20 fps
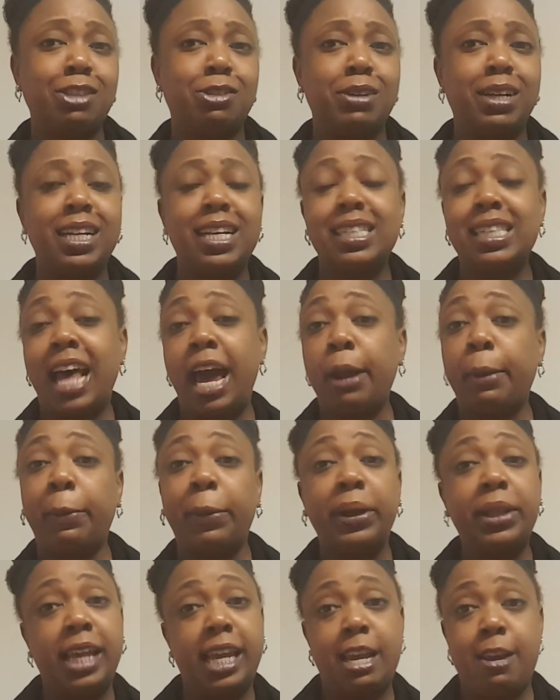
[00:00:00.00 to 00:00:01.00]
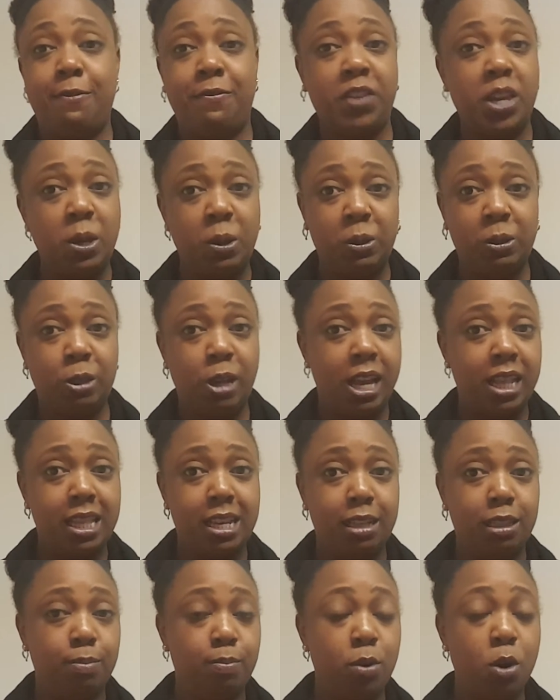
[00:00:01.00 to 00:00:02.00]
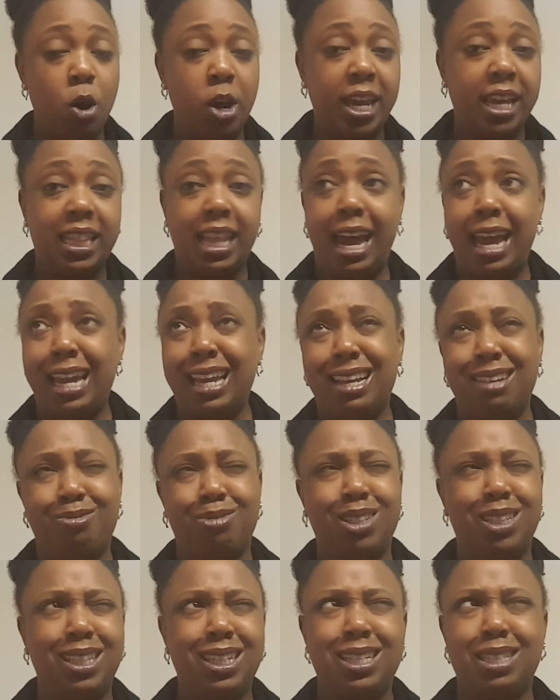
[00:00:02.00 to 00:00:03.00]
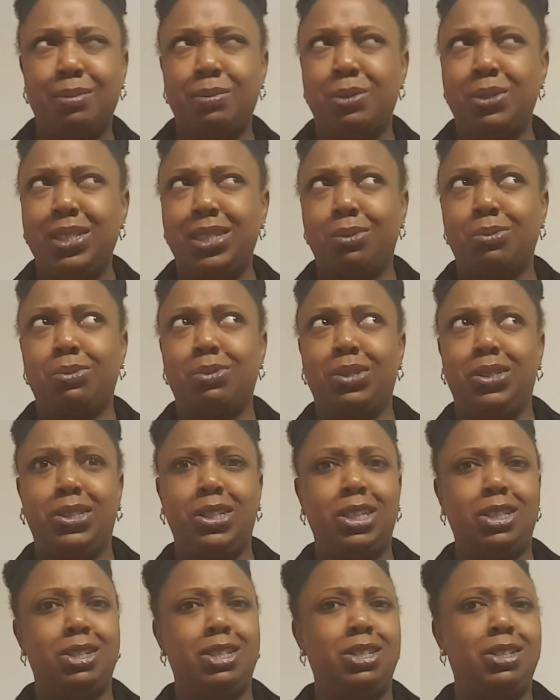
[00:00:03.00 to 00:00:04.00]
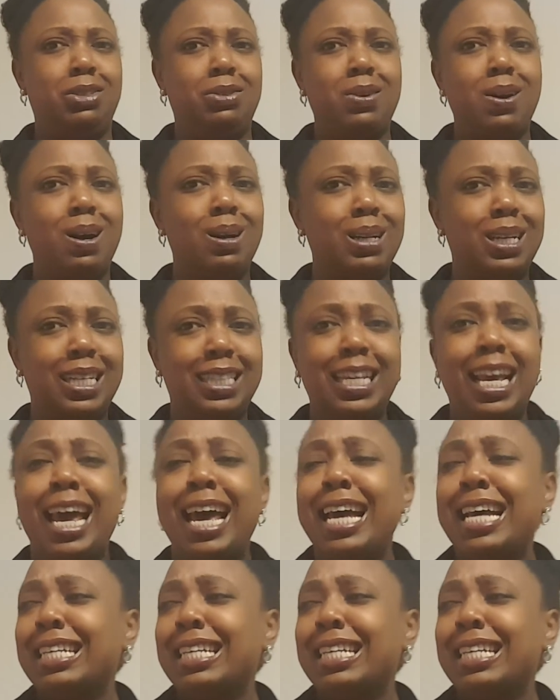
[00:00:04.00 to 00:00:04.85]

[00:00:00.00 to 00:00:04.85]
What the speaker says: Drita's like really confused at this point. Like, really, is Marissa really gonna do all this?